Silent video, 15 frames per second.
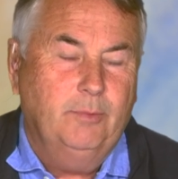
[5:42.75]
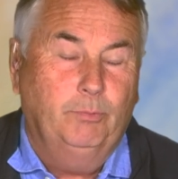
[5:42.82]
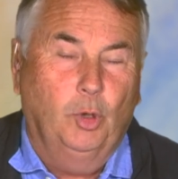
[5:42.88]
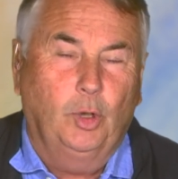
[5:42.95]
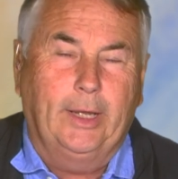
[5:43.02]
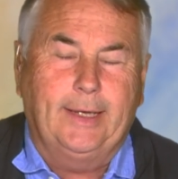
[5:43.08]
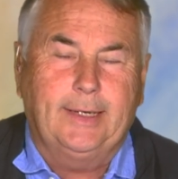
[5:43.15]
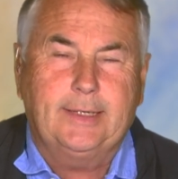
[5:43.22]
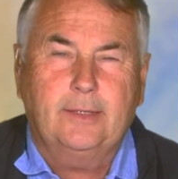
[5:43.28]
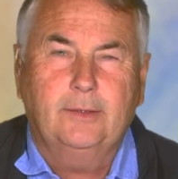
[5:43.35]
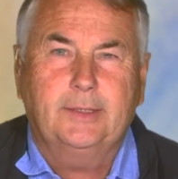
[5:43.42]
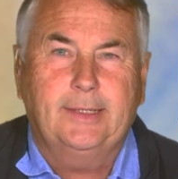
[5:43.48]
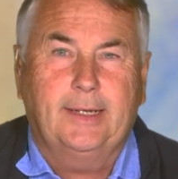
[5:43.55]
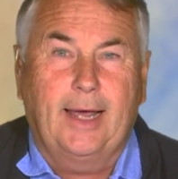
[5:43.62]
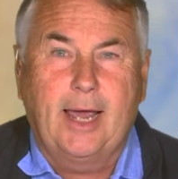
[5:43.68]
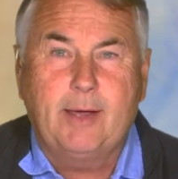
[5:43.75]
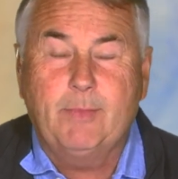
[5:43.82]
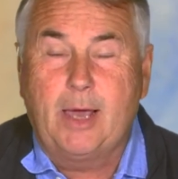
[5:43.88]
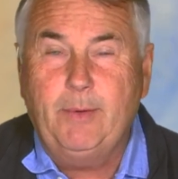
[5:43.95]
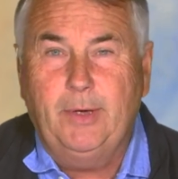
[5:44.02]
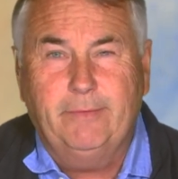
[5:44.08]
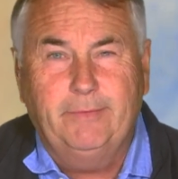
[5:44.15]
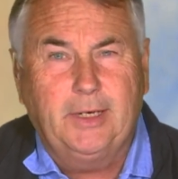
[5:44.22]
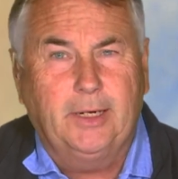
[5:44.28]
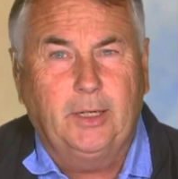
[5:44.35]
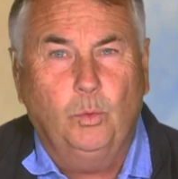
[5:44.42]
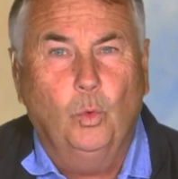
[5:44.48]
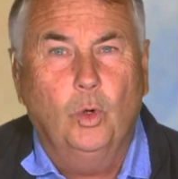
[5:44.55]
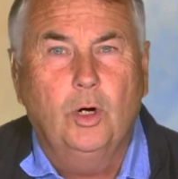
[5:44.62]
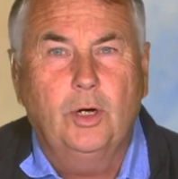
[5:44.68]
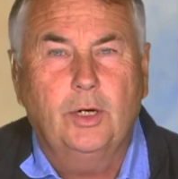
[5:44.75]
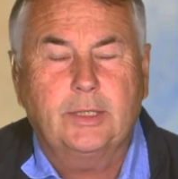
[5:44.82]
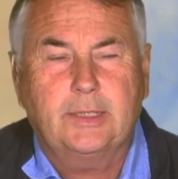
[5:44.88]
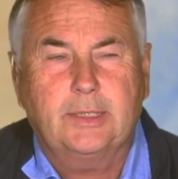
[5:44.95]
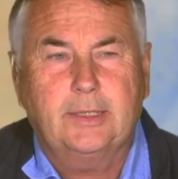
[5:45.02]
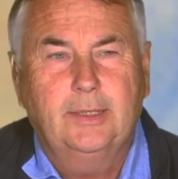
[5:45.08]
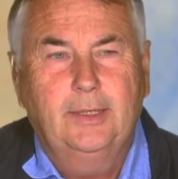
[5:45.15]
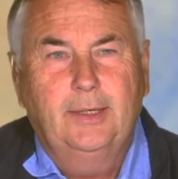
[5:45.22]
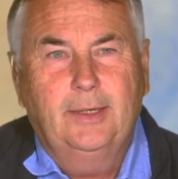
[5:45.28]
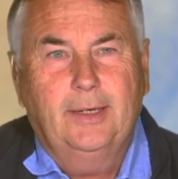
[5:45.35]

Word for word: bullying still today, maybe even getting worse,